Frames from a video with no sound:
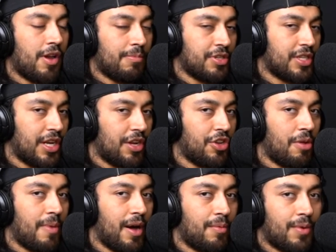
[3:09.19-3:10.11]
I'm just telling you
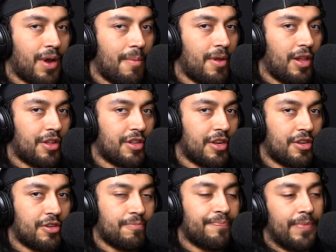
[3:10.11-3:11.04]
about what I've been listening
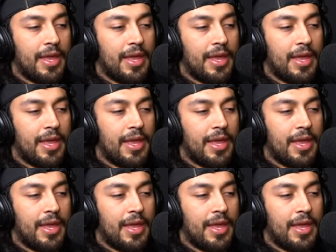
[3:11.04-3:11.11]
to.